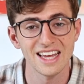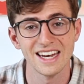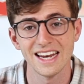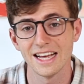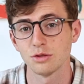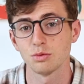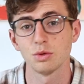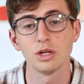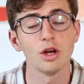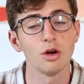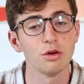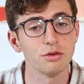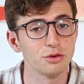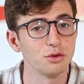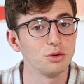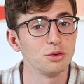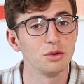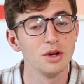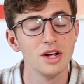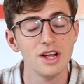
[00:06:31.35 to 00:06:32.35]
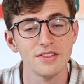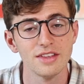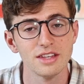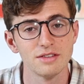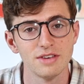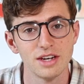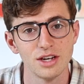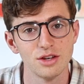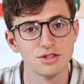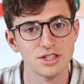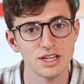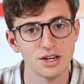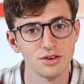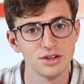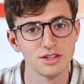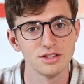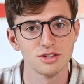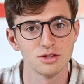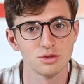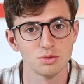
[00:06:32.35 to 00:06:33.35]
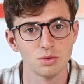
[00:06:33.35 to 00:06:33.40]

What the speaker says: and as we go through this video series as